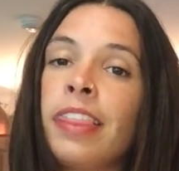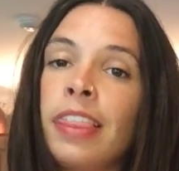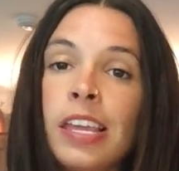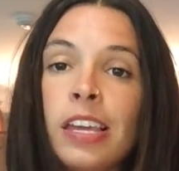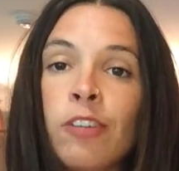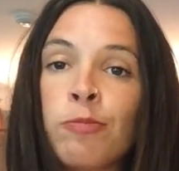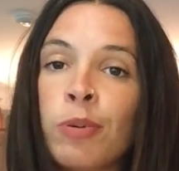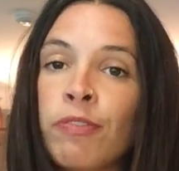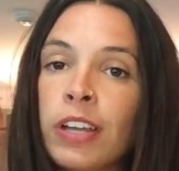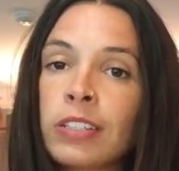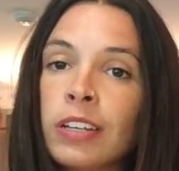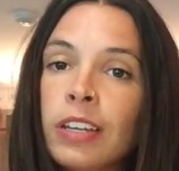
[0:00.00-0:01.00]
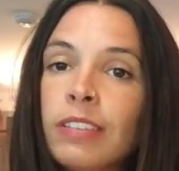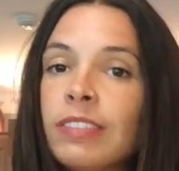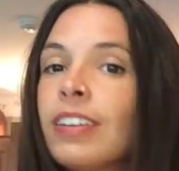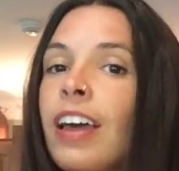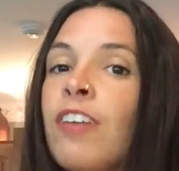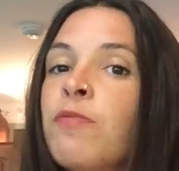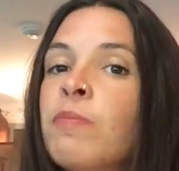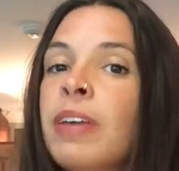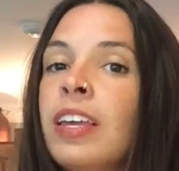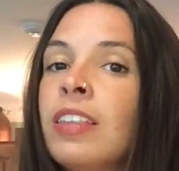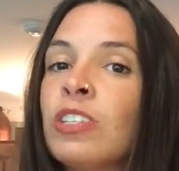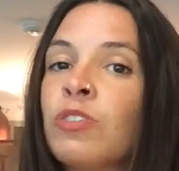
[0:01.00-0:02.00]
think I've perfected it. I've been
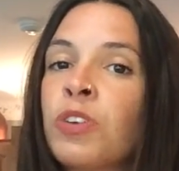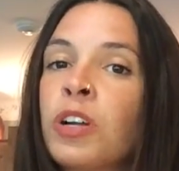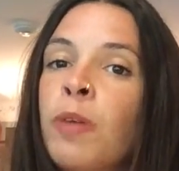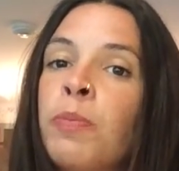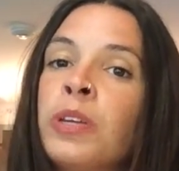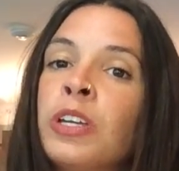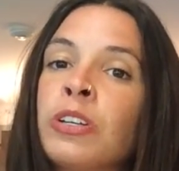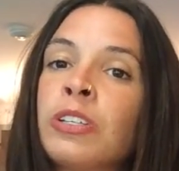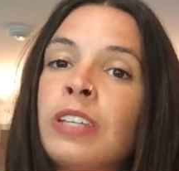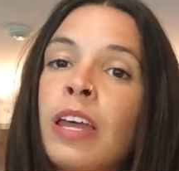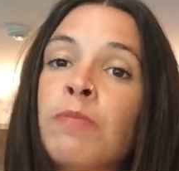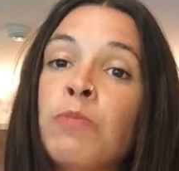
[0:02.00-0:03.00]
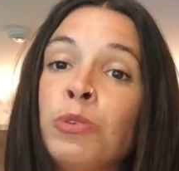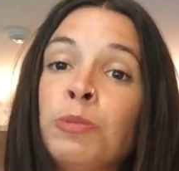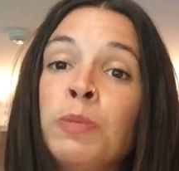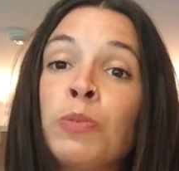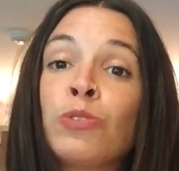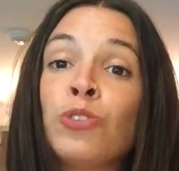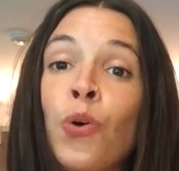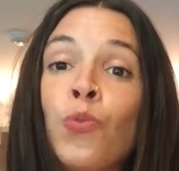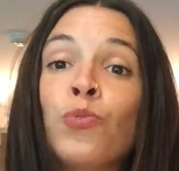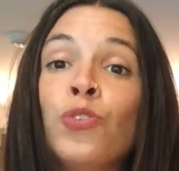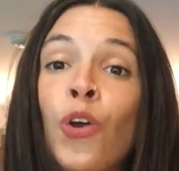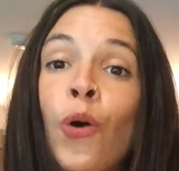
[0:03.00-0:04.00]
making this for a couple years and most people
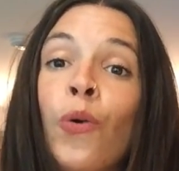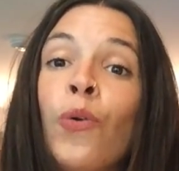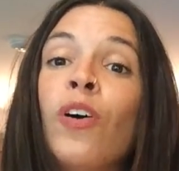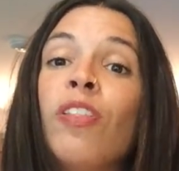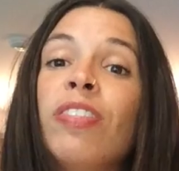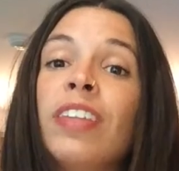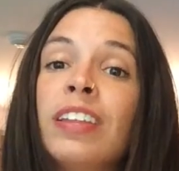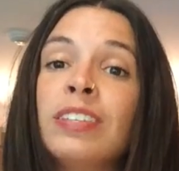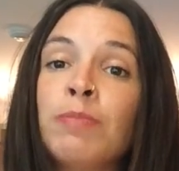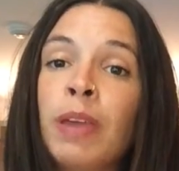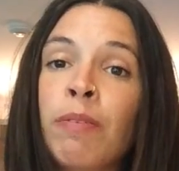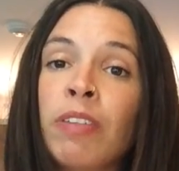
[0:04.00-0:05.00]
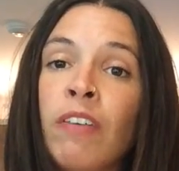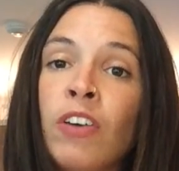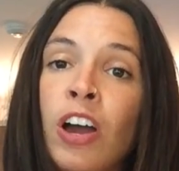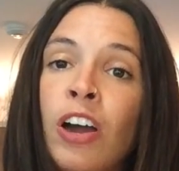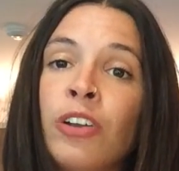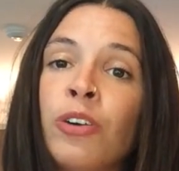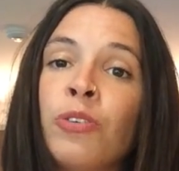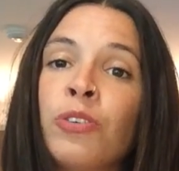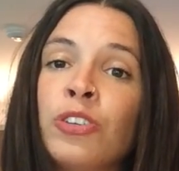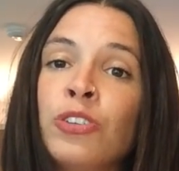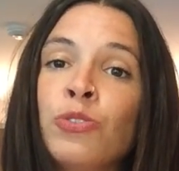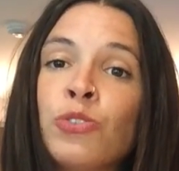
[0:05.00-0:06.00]
don't know that it's made with avocado.
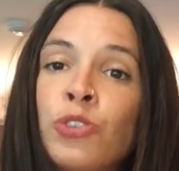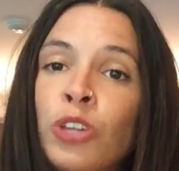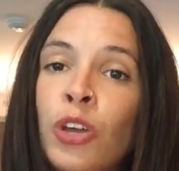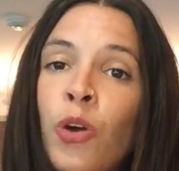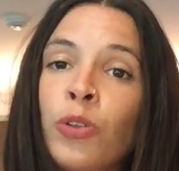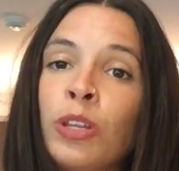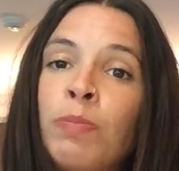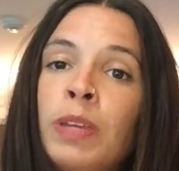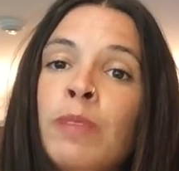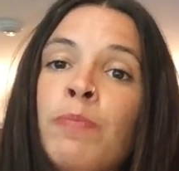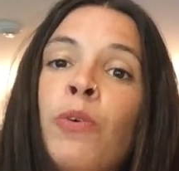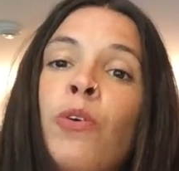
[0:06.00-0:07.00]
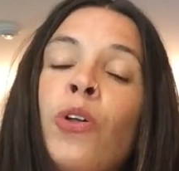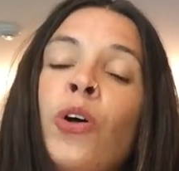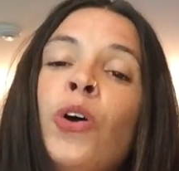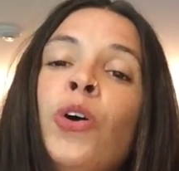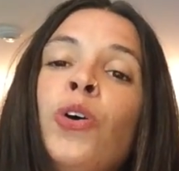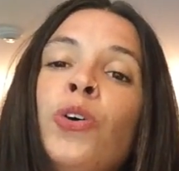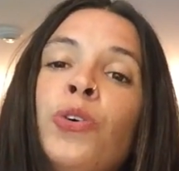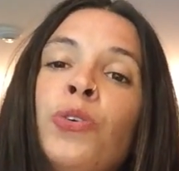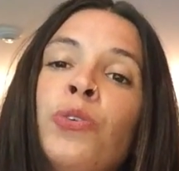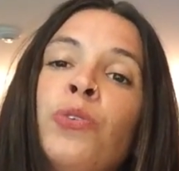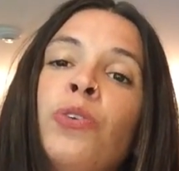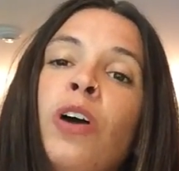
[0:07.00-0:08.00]
Usually only people
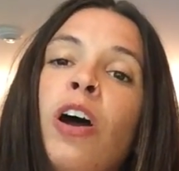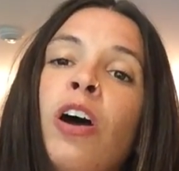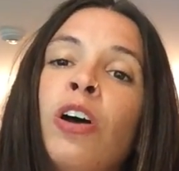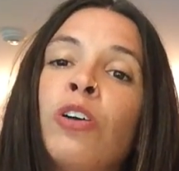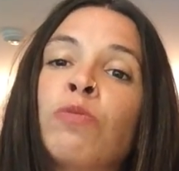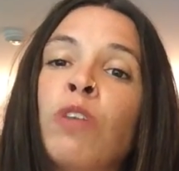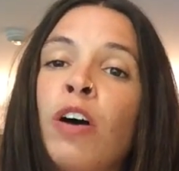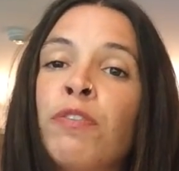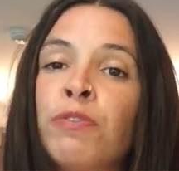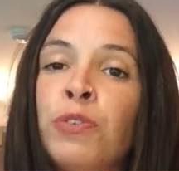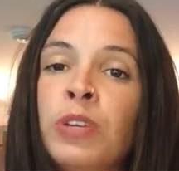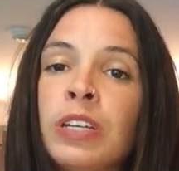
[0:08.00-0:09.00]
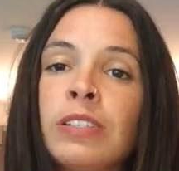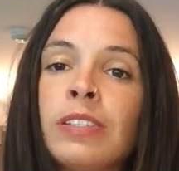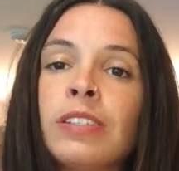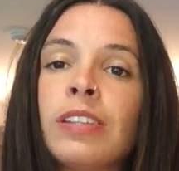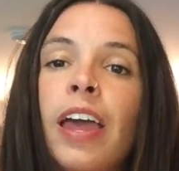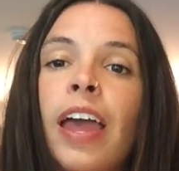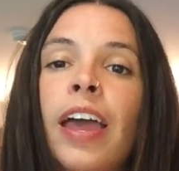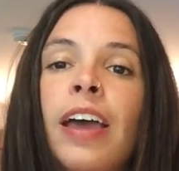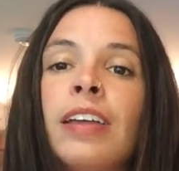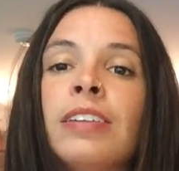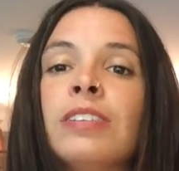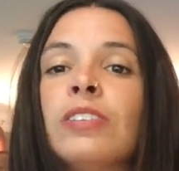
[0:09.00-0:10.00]
who are raw foodists
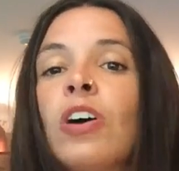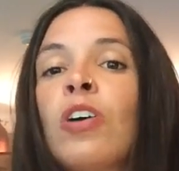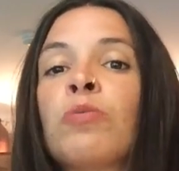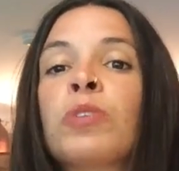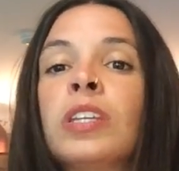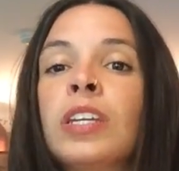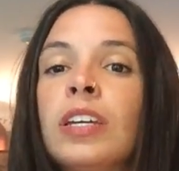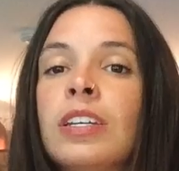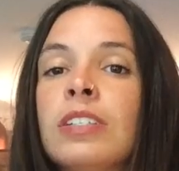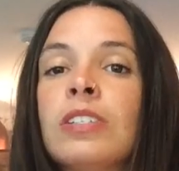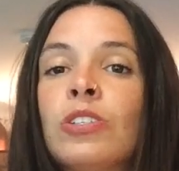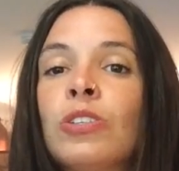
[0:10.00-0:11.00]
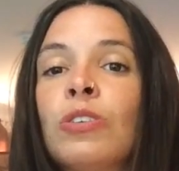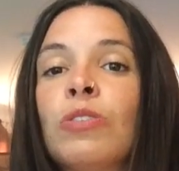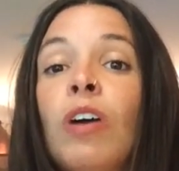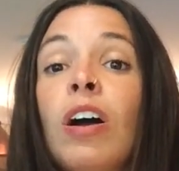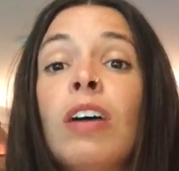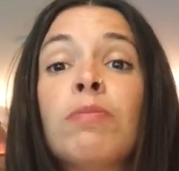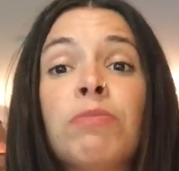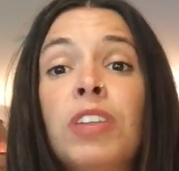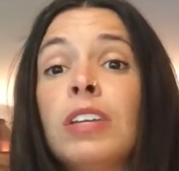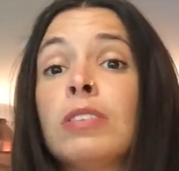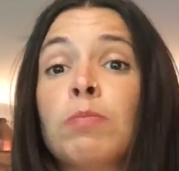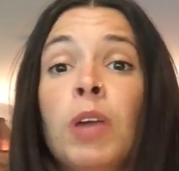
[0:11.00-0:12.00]
and are really into
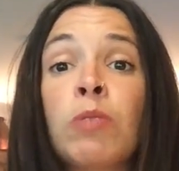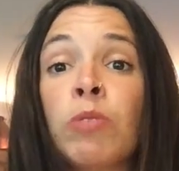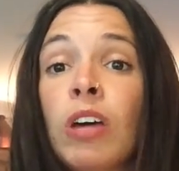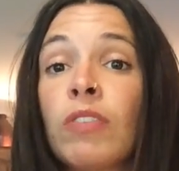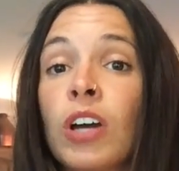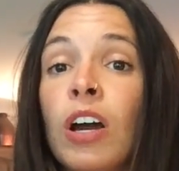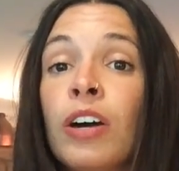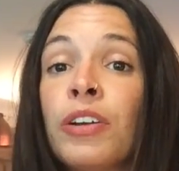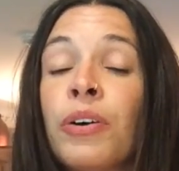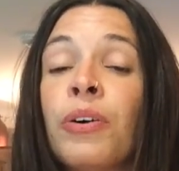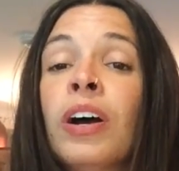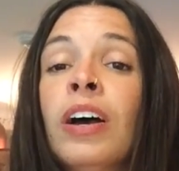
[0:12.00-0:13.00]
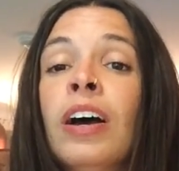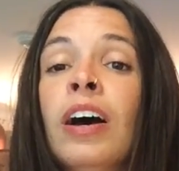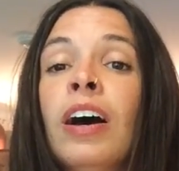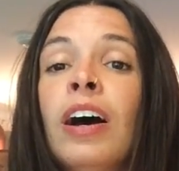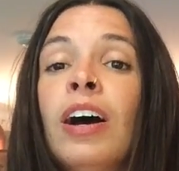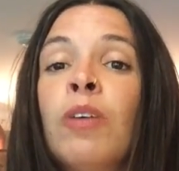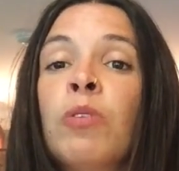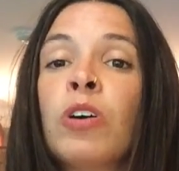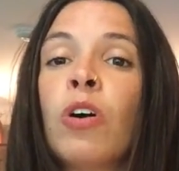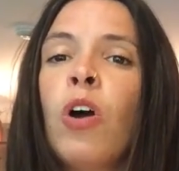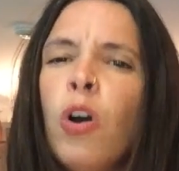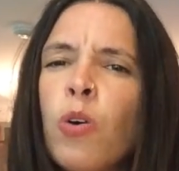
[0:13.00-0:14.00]
things made with avocado will
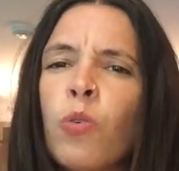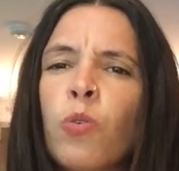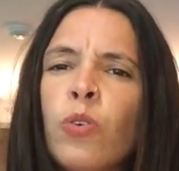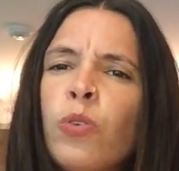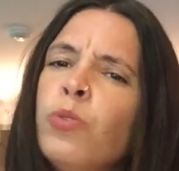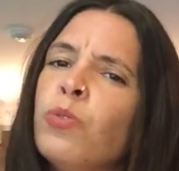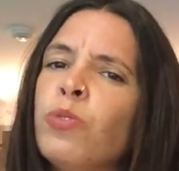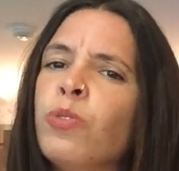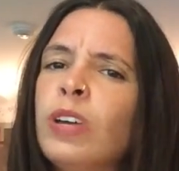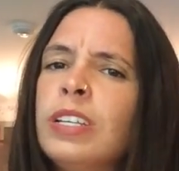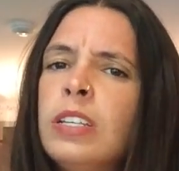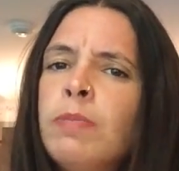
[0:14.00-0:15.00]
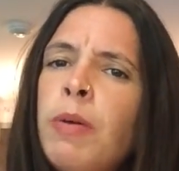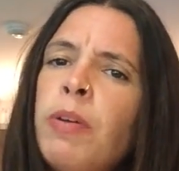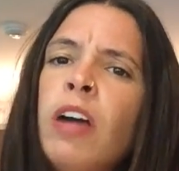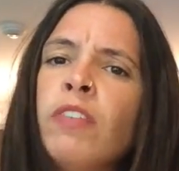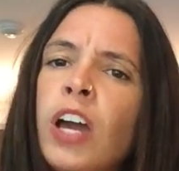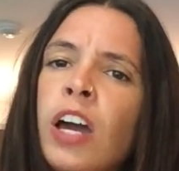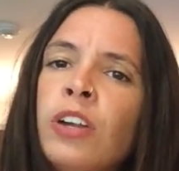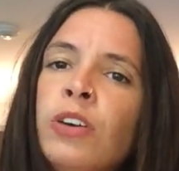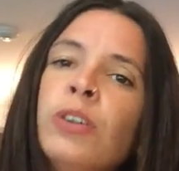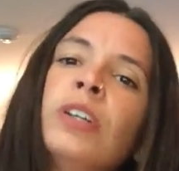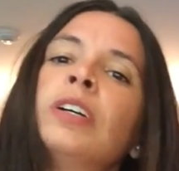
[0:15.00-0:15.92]
go, oh, ooh, is this made with avocado?